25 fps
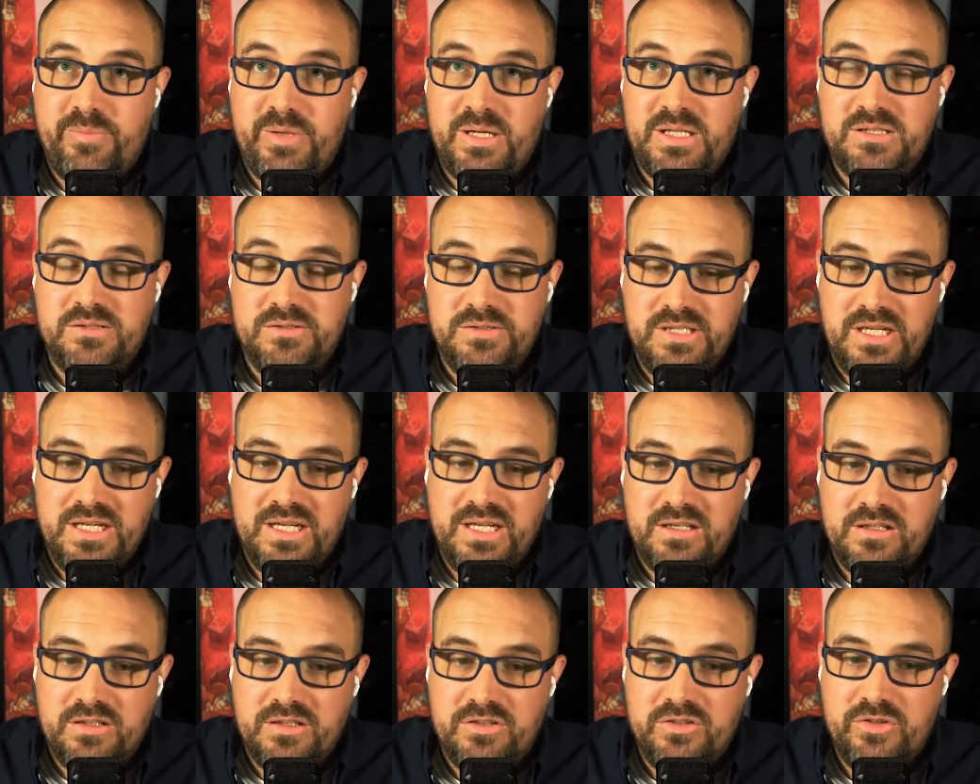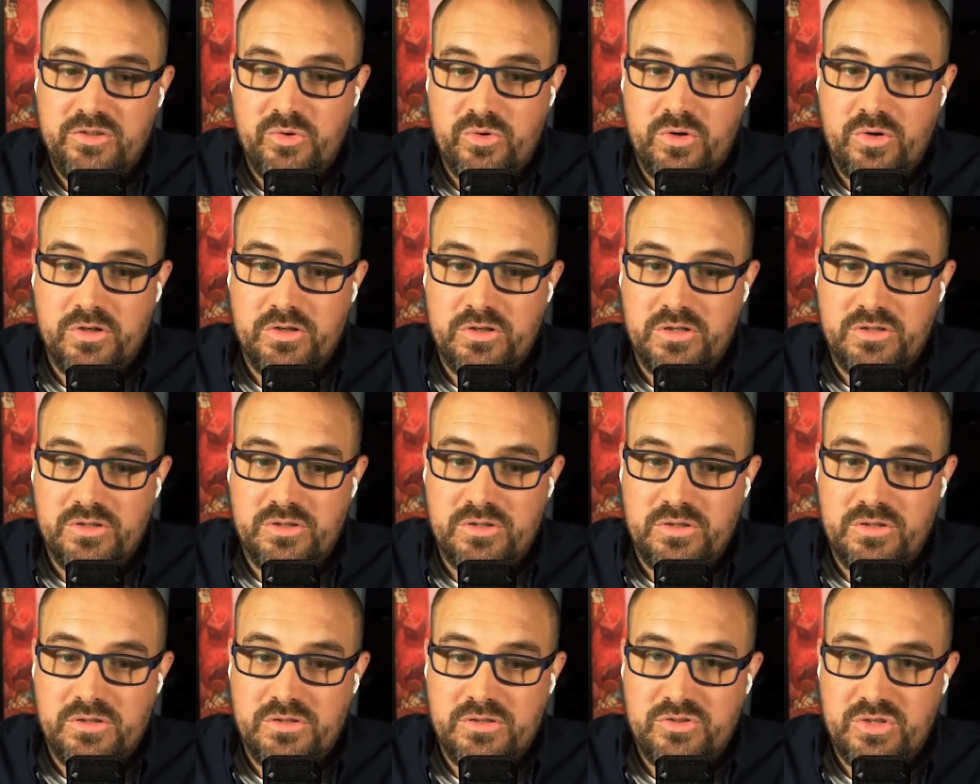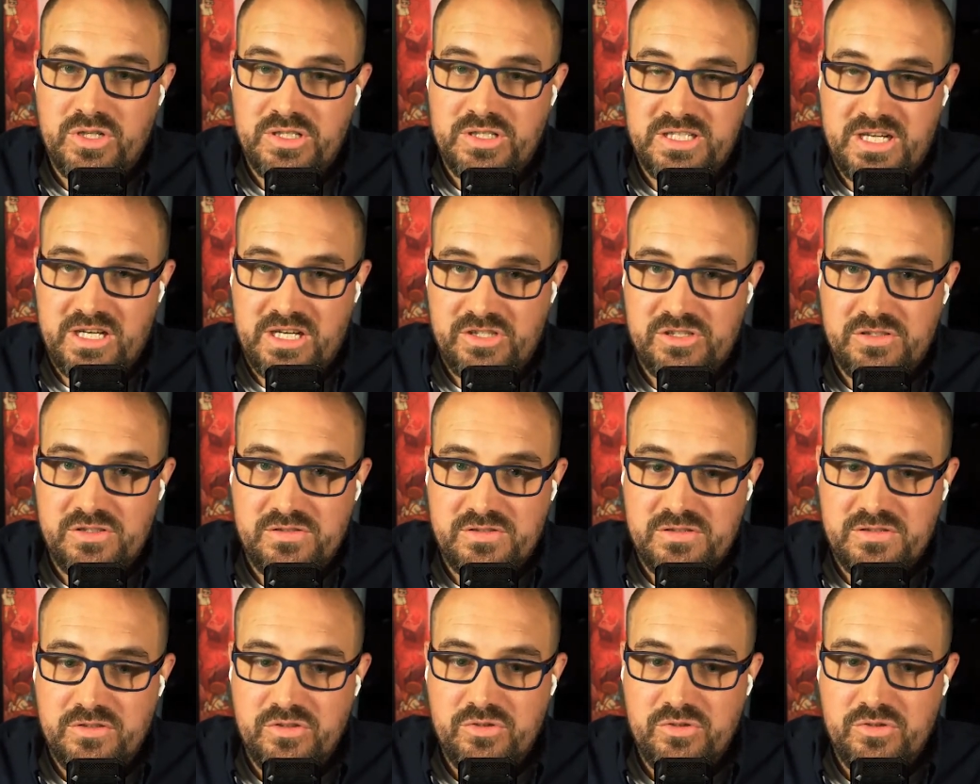bottleneck your transactions.